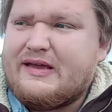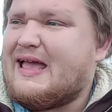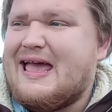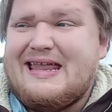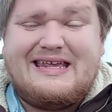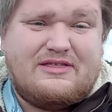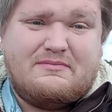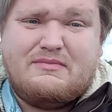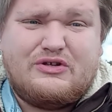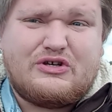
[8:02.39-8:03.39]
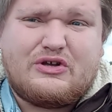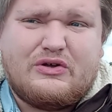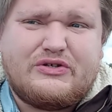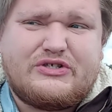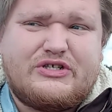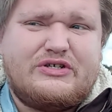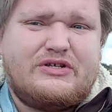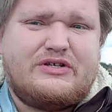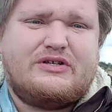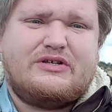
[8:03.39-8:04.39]
any of the musicals.
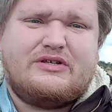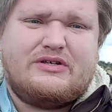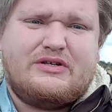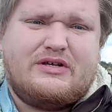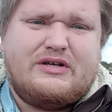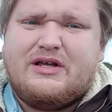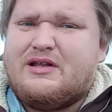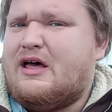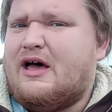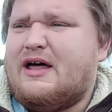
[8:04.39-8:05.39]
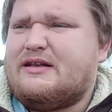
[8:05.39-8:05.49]
Not,